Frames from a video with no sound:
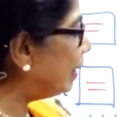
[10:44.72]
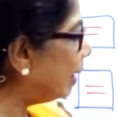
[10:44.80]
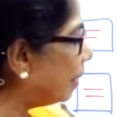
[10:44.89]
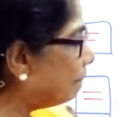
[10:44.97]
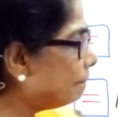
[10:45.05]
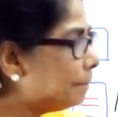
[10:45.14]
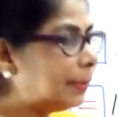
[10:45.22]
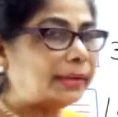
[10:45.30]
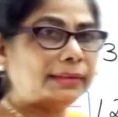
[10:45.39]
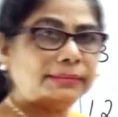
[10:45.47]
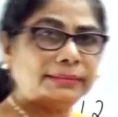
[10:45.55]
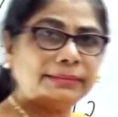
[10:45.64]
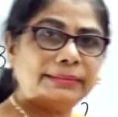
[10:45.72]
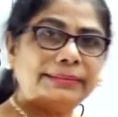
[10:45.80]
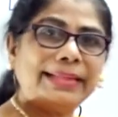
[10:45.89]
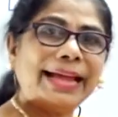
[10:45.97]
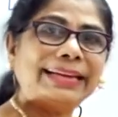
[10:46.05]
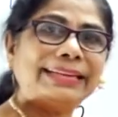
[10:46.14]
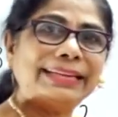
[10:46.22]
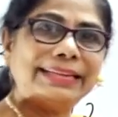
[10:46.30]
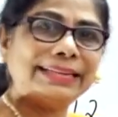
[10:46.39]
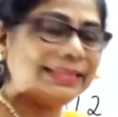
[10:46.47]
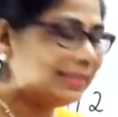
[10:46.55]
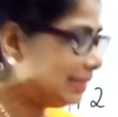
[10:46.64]
number that
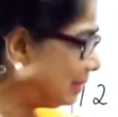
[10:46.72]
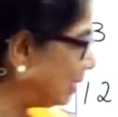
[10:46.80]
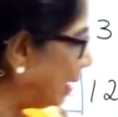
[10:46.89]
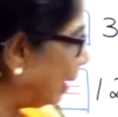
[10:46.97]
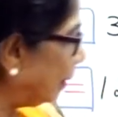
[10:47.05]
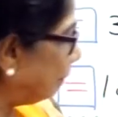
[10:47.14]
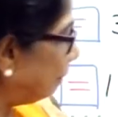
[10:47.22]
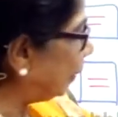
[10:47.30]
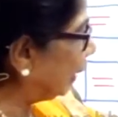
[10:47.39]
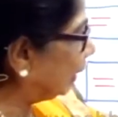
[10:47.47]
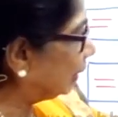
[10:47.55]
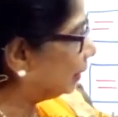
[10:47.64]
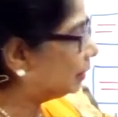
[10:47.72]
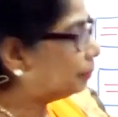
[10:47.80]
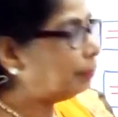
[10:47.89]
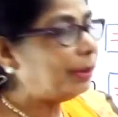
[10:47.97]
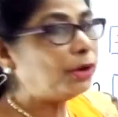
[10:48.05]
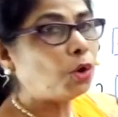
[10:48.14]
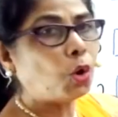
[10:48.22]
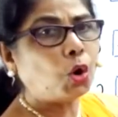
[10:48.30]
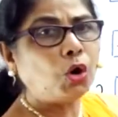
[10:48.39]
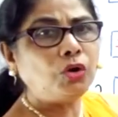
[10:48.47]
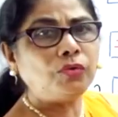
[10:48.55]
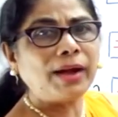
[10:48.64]
is big is been
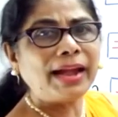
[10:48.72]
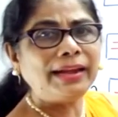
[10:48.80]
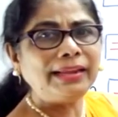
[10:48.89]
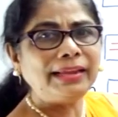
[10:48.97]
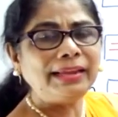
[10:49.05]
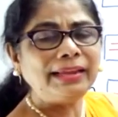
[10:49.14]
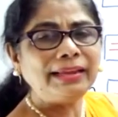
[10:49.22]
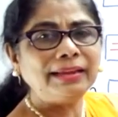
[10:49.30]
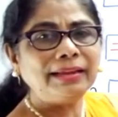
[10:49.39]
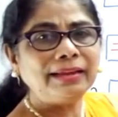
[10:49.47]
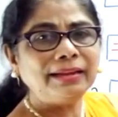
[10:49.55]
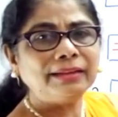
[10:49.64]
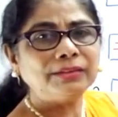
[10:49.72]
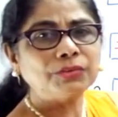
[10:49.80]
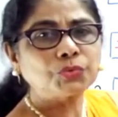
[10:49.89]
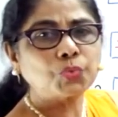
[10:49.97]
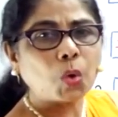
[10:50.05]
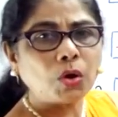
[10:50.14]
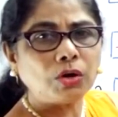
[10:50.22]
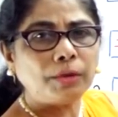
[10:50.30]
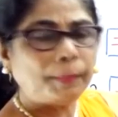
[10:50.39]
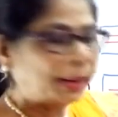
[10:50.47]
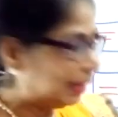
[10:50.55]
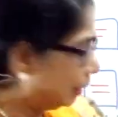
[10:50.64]
already
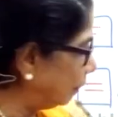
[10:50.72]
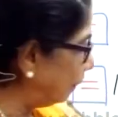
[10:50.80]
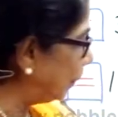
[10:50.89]
swallowed by the